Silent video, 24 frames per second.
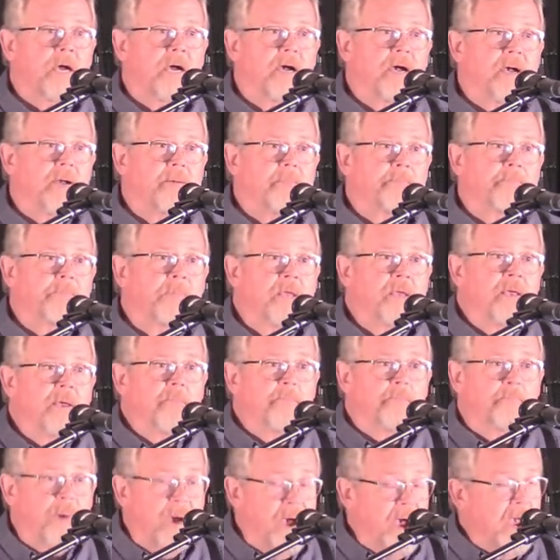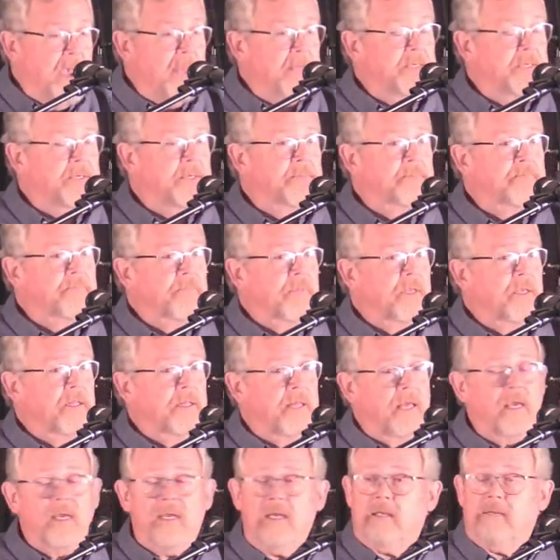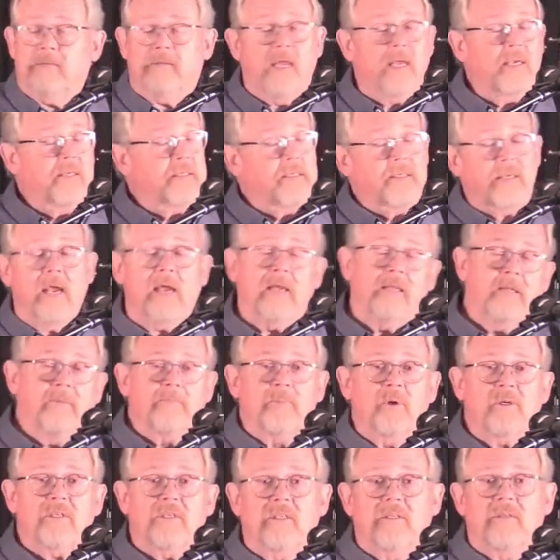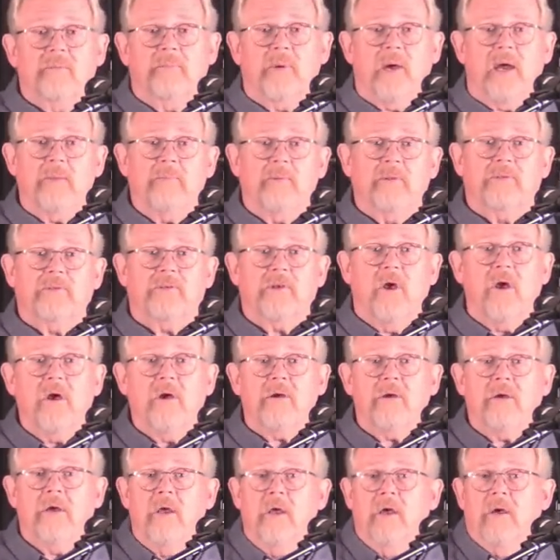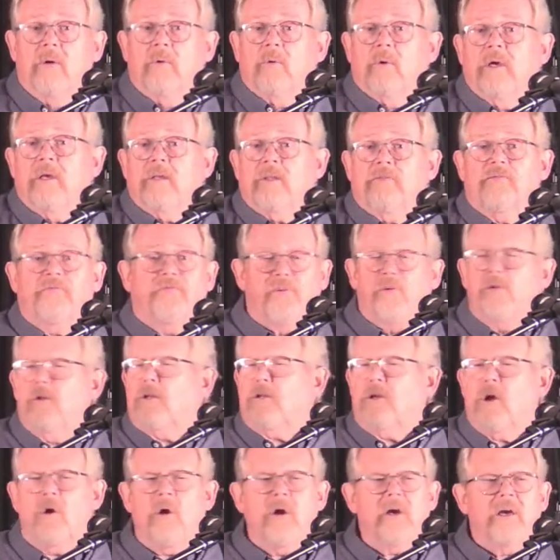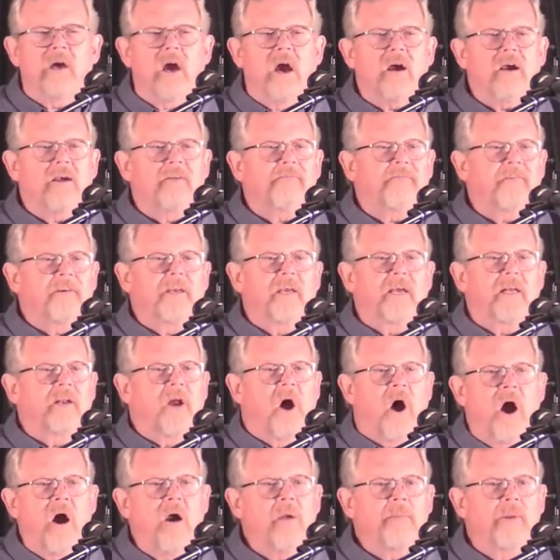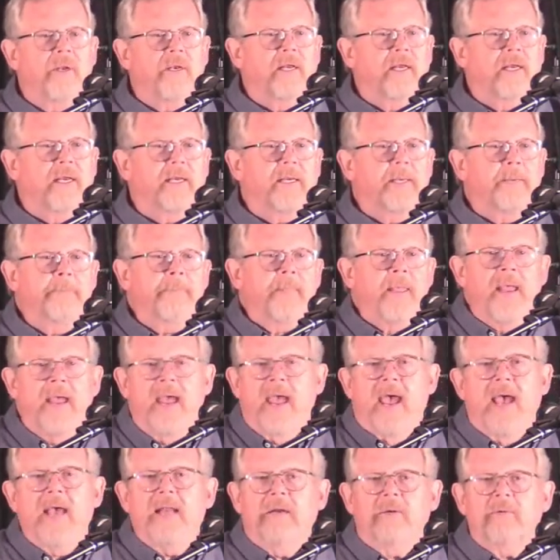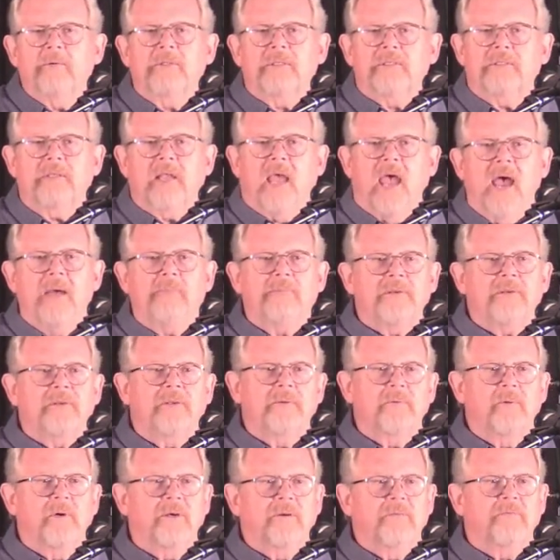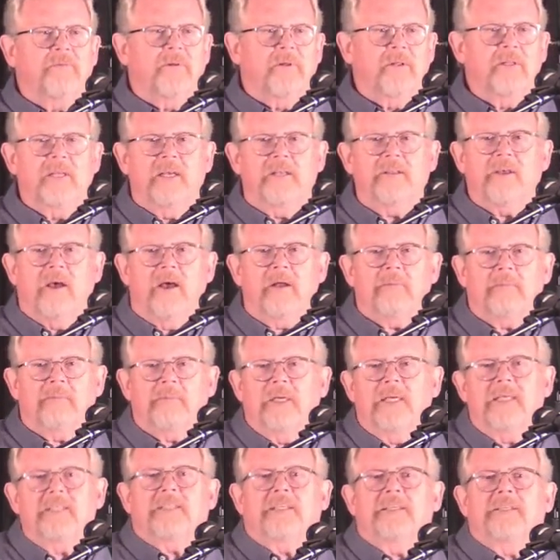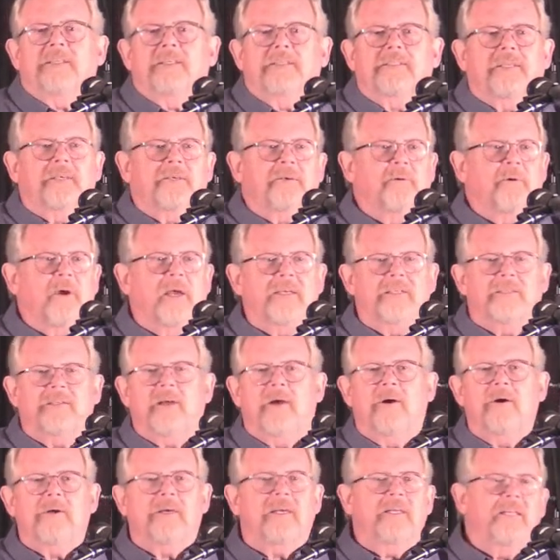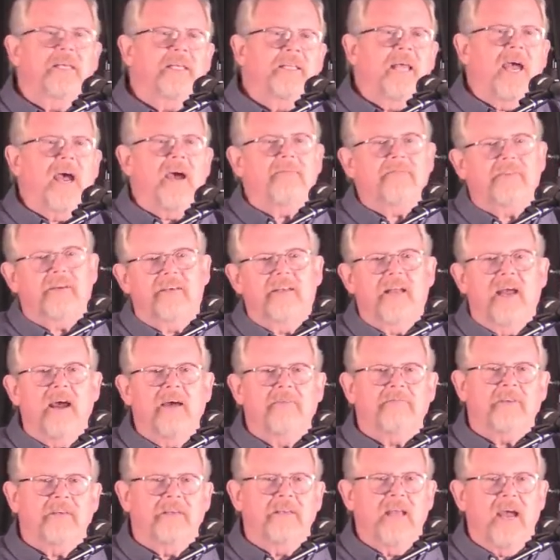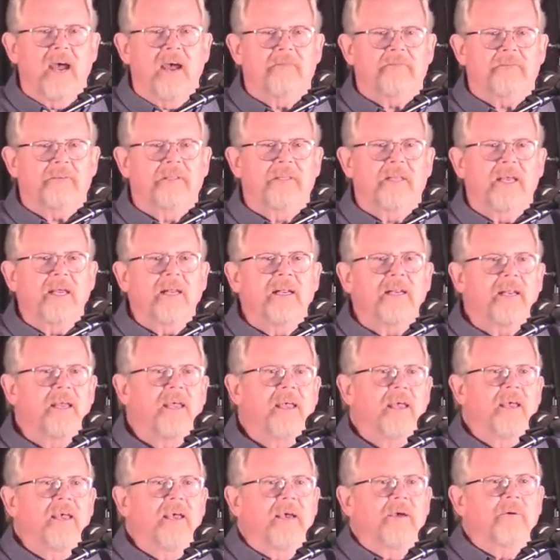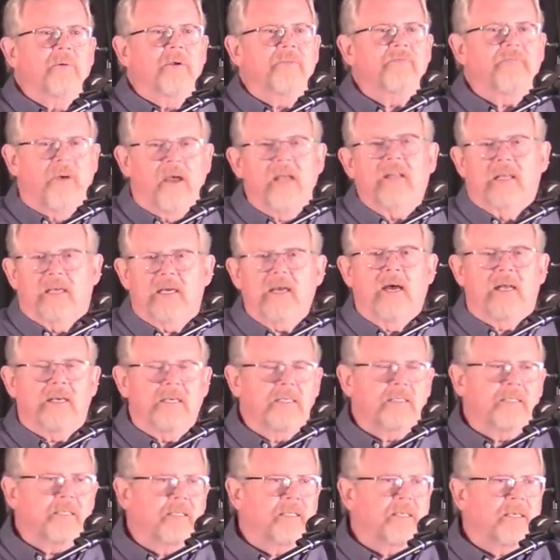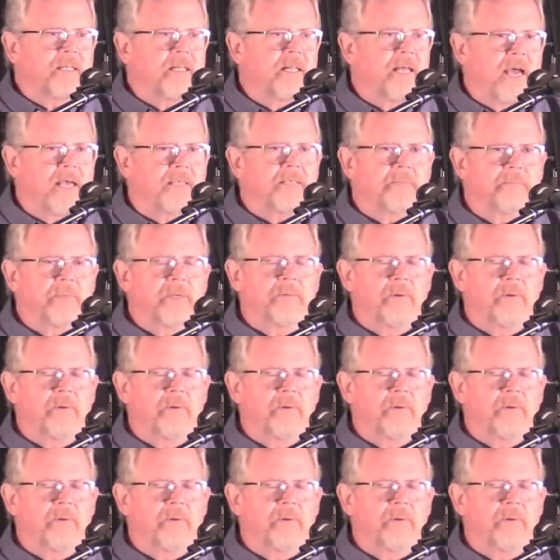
Um, but they, they sang the books of the Bible song with full choreography and harmony, and it was absolutely wonderful. And they thought, isn't this a great joke? And they laughed and laughed and laughed. And then we finally got into the class.